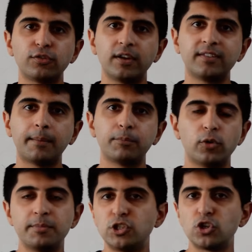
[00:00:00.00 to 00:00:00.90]
for example,
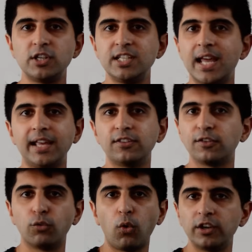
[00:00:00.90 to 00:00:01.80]
with maturity dates
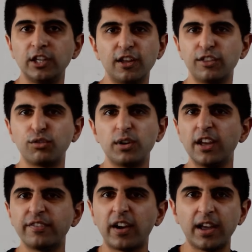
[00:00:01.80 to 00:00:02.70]
of 1 year, 3
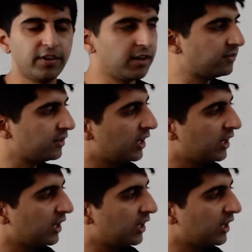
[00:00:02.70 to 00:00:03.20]
year, 5 years.